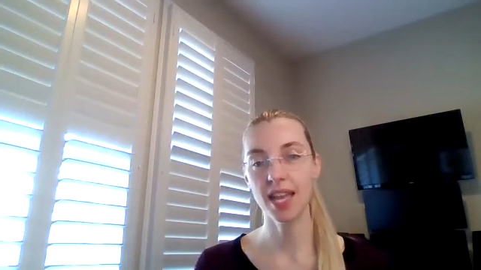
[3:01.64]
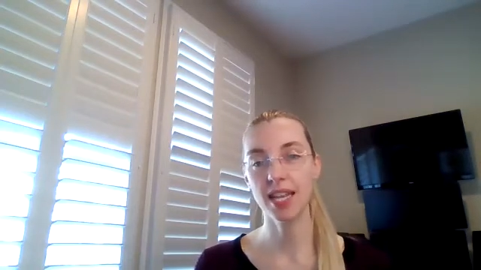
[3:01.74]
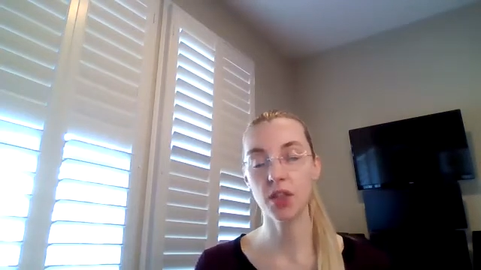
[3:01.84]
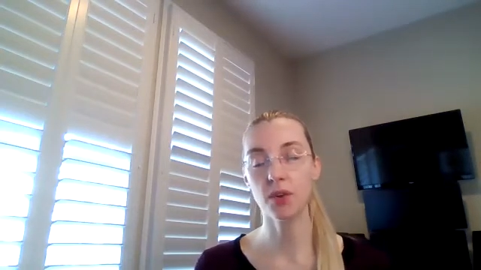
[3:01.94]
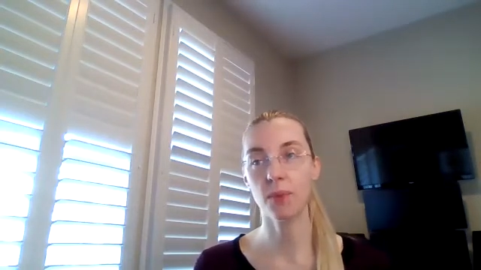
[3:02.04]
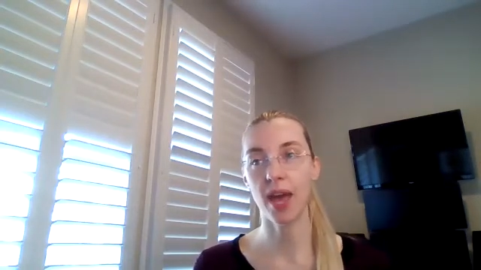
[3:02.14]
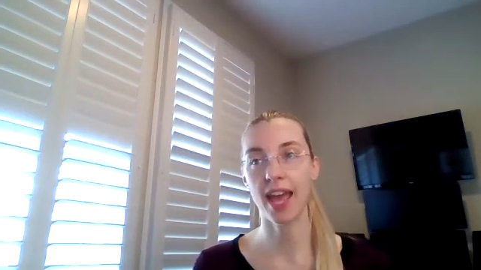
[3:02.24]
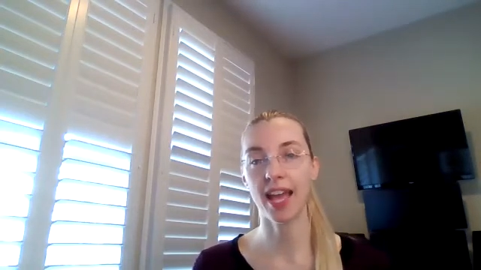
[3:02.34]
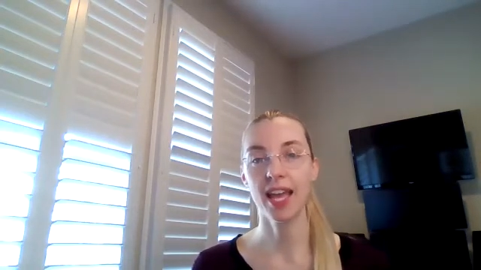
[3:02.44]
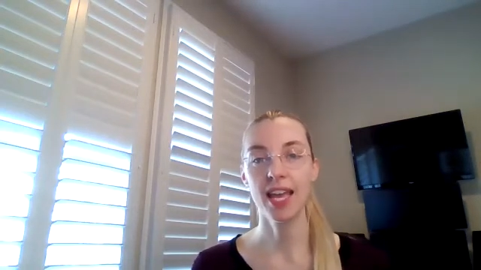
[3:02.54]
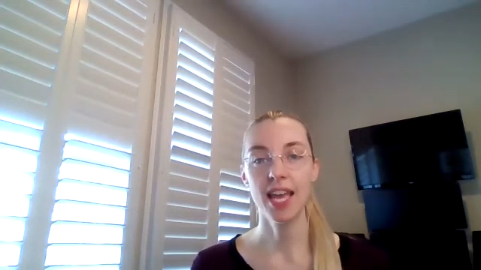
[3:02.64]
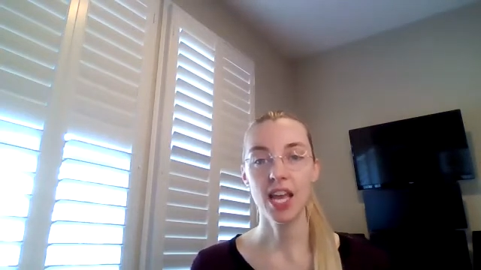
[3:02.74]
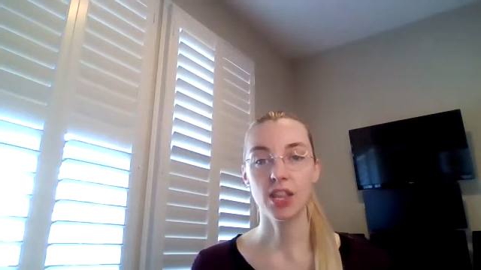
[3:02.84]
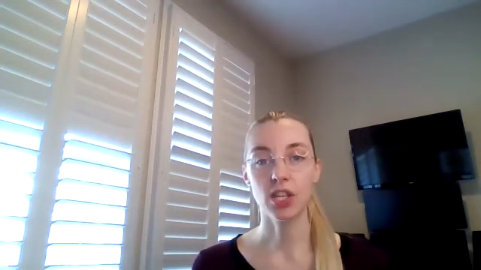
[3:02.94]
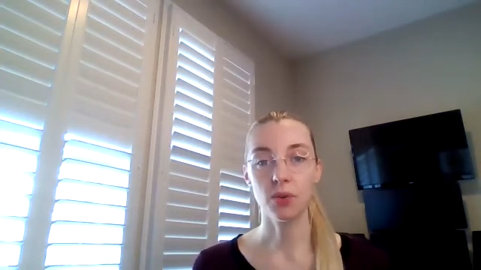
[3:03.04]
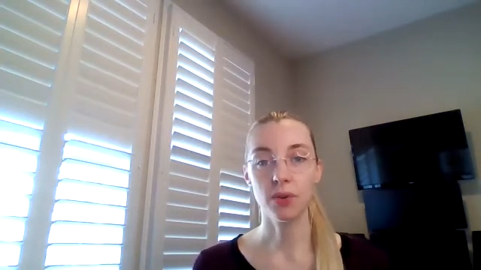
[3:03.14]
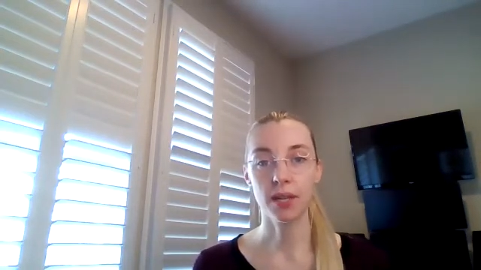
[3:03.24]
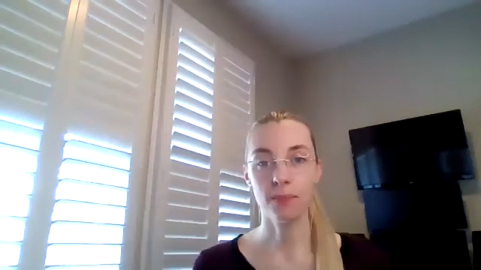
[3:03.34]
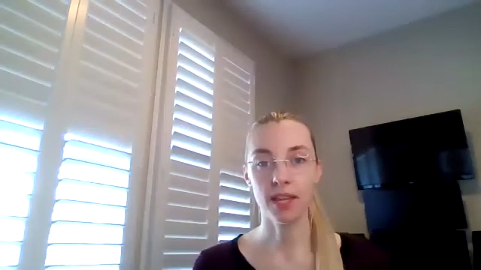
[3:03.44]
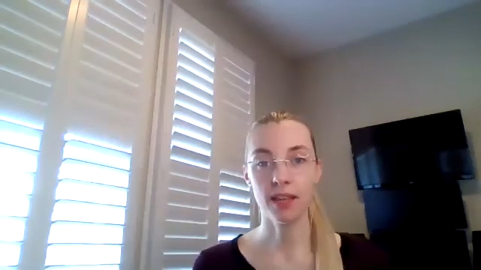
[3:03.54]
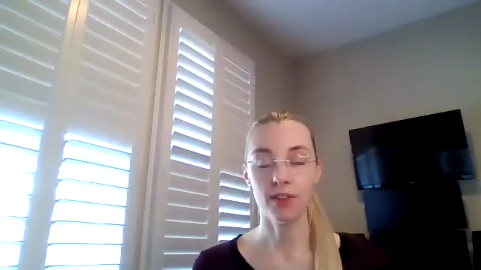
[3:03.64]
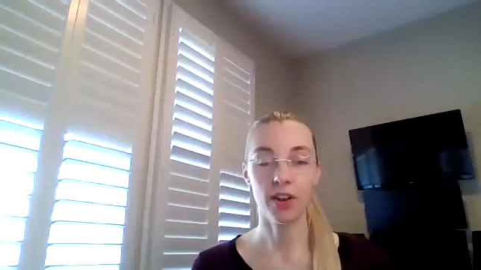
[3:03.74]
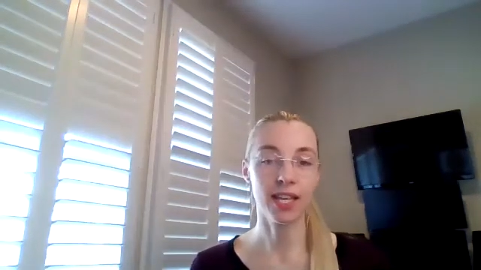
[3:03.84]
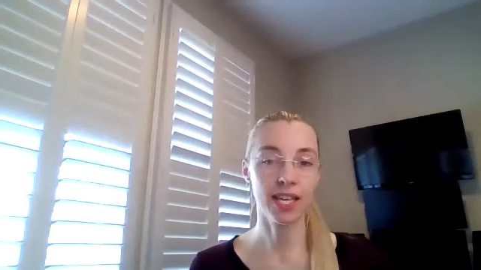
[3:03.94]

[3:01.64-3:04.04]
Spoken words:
Another way that you can be very